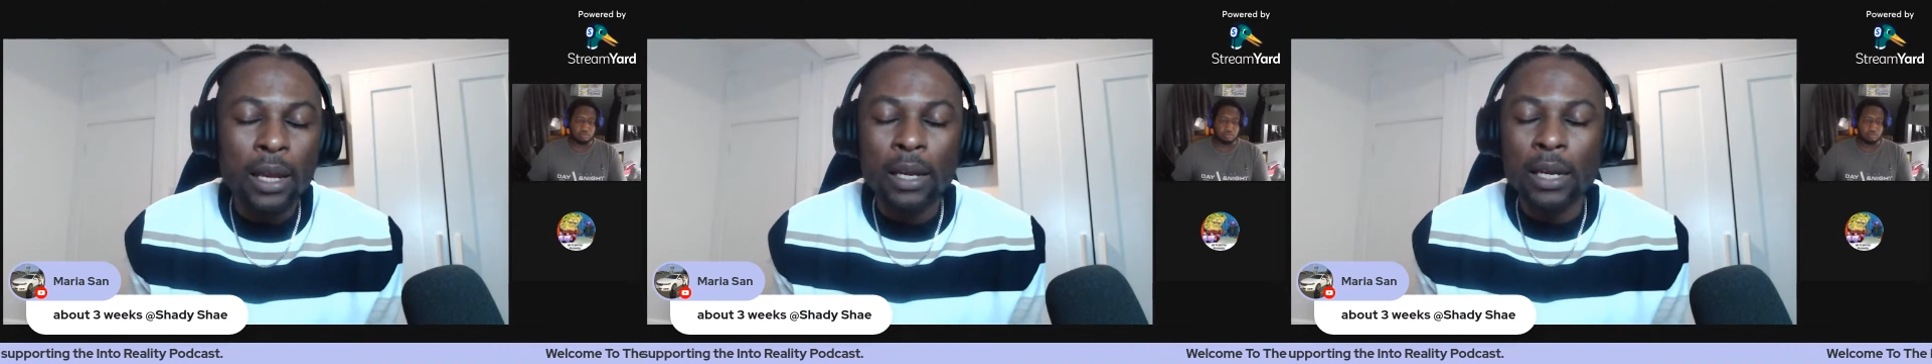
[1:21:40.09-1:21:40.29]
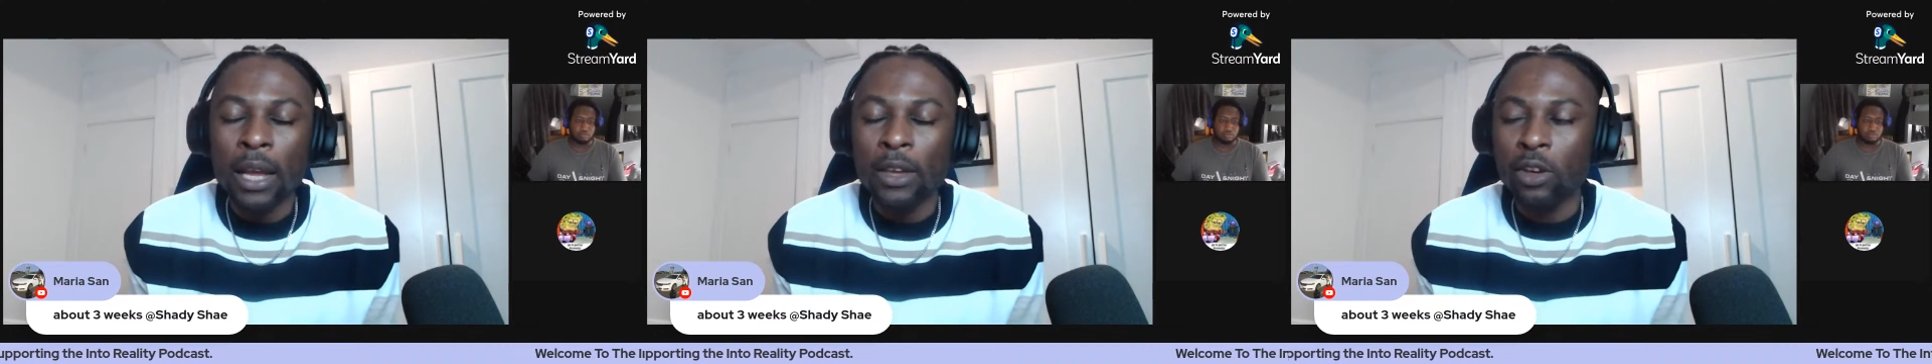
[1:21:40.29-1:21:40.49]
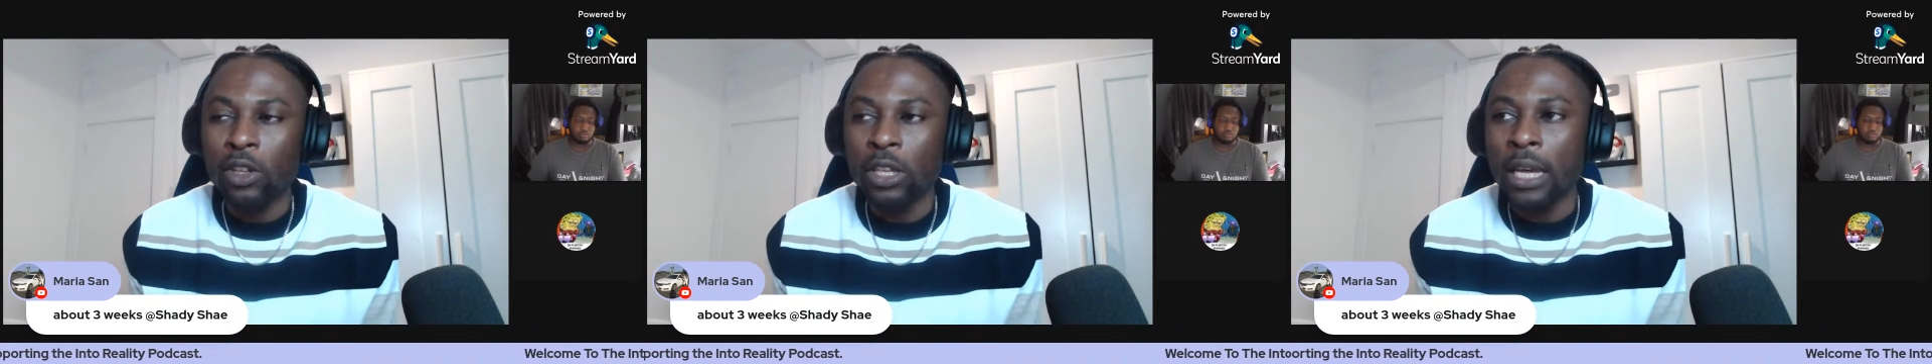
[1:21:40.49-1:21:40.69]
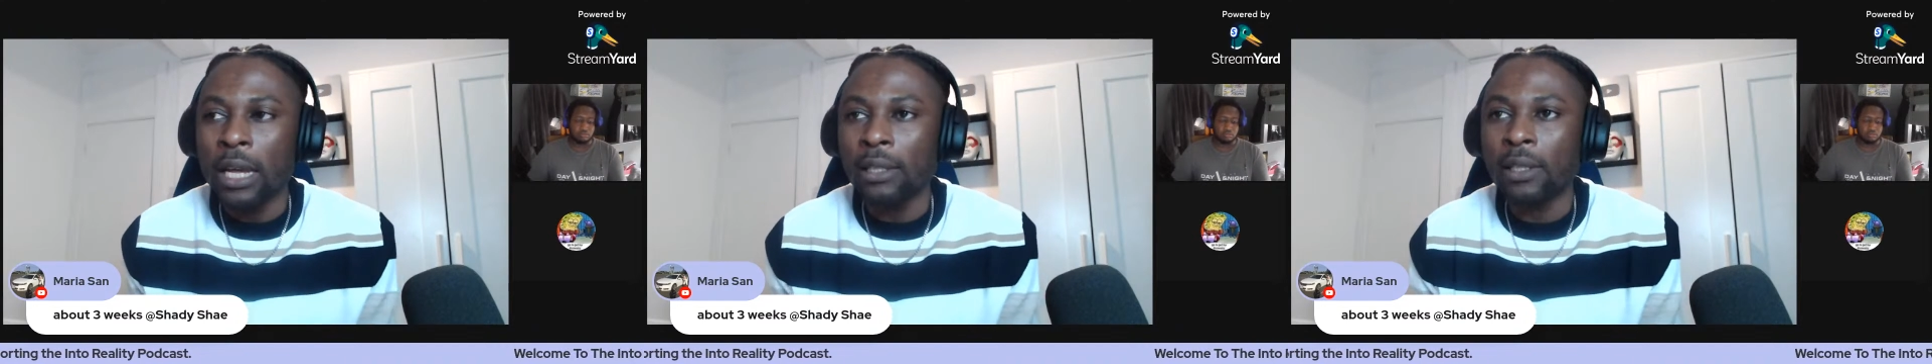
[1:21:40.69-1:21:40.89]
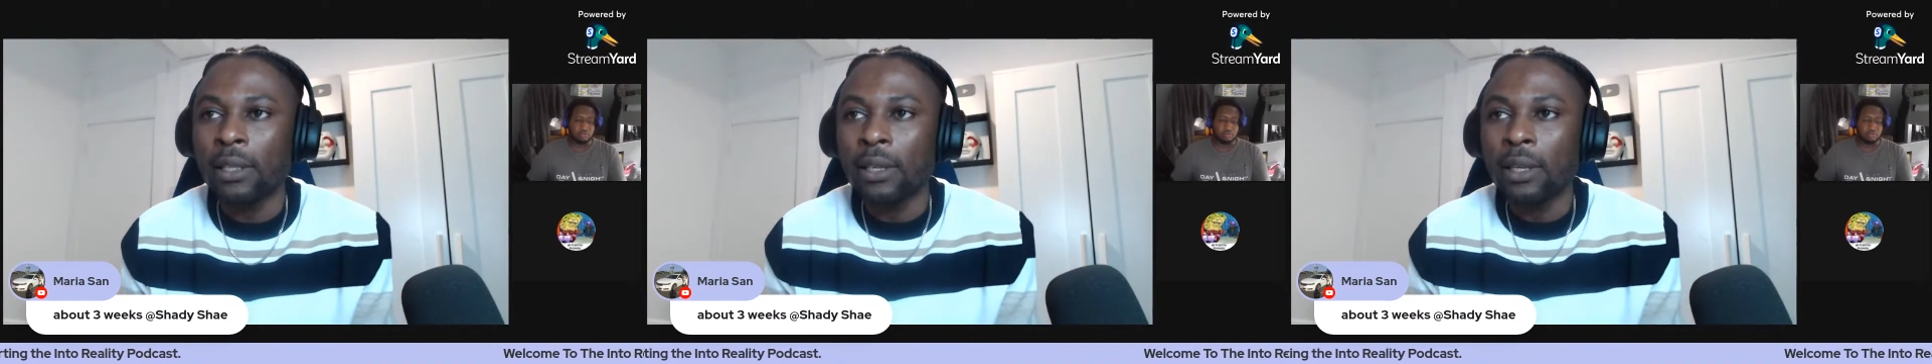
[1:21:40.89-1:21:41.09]
that you could
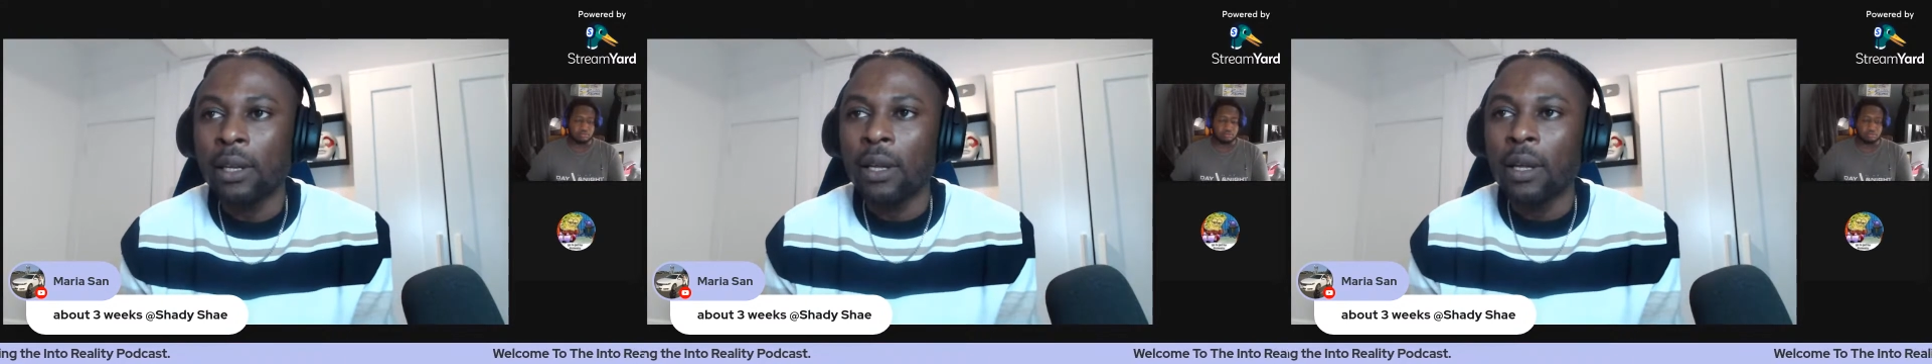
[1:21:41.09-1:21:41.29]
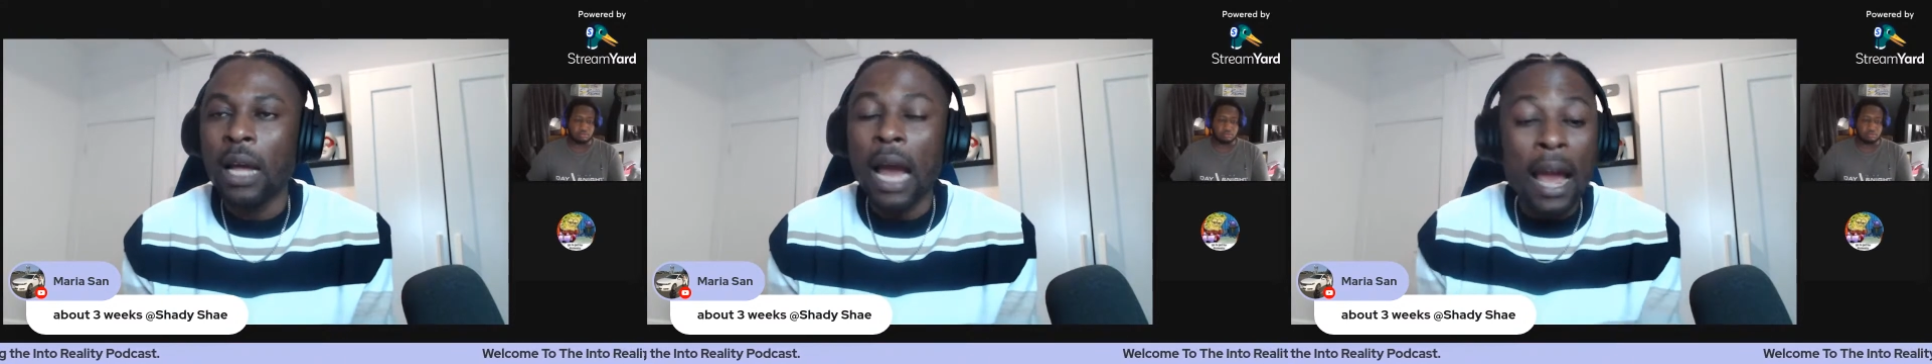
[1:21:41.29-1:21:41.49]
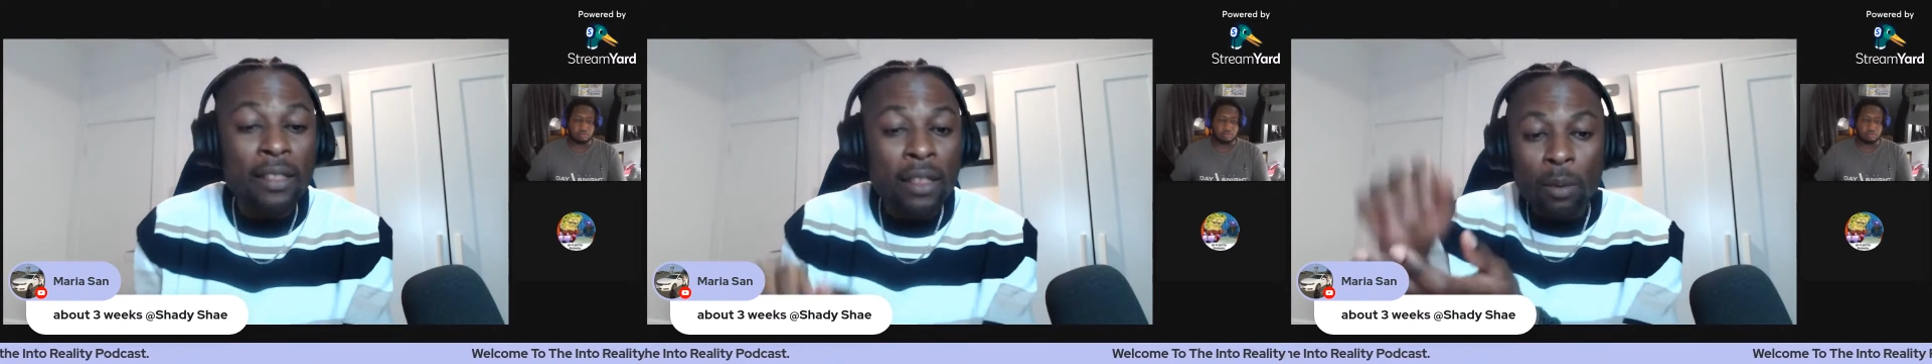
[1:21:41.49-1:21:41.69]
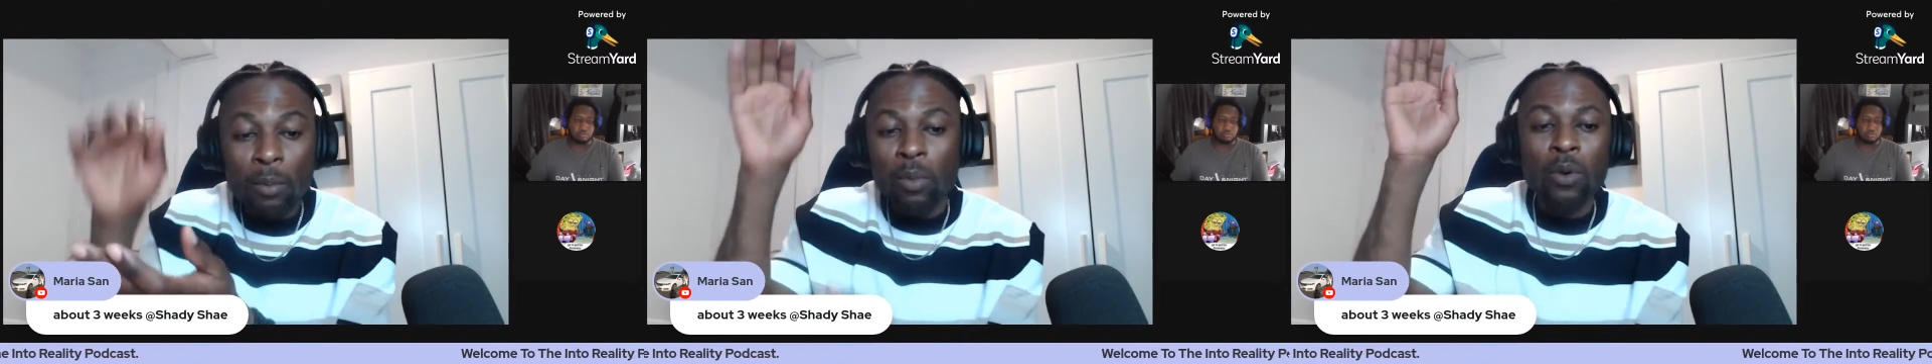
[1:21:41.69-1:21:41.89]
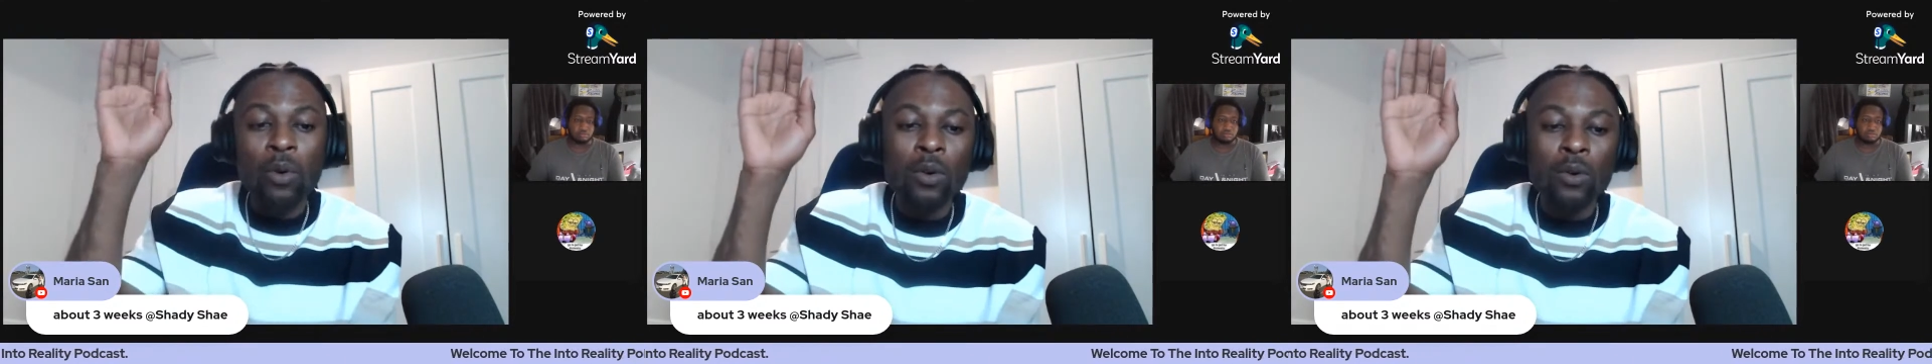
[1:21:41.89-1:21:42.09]
get either
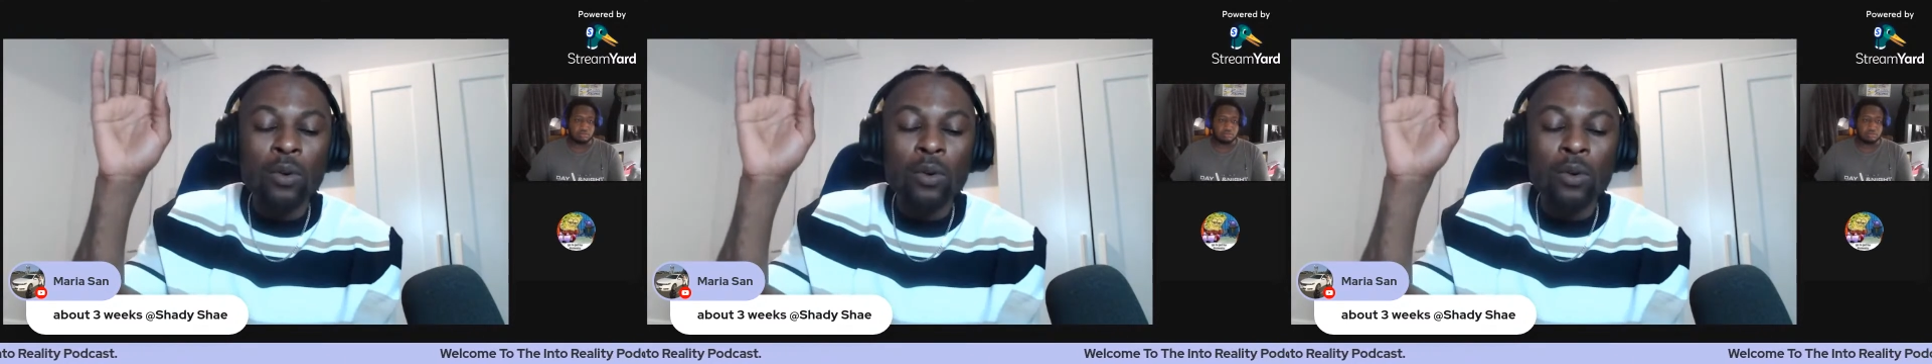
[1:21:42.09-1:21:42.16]
more